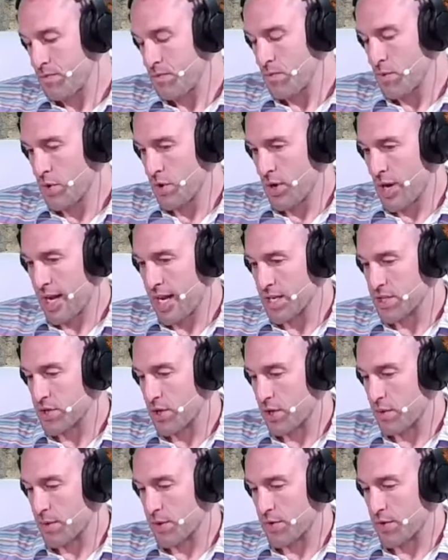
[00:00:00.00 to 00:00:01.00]
I got started
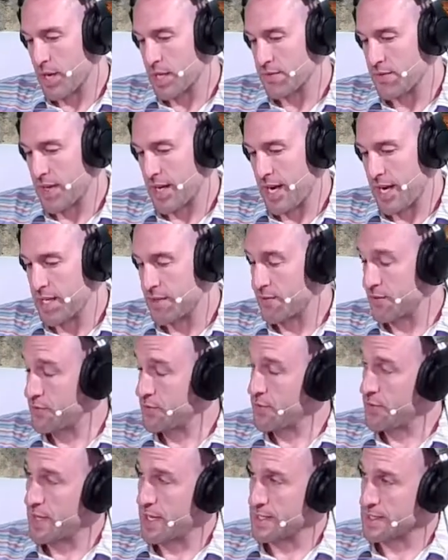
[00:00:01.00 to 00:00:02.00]
with CrossFit Gainesville in
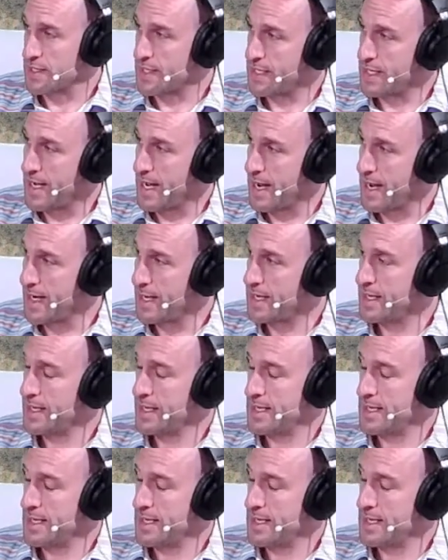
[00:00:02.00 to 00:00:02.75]
2009